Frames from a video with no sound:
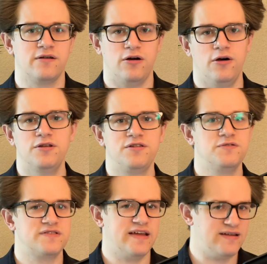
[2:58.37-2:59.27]
undo
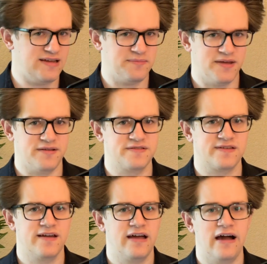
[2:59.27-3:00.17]
send emails,
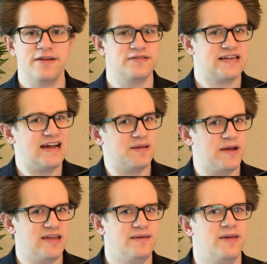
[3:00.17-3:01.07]
how to use Hide My
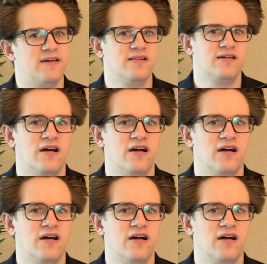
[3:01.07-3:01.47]
Email,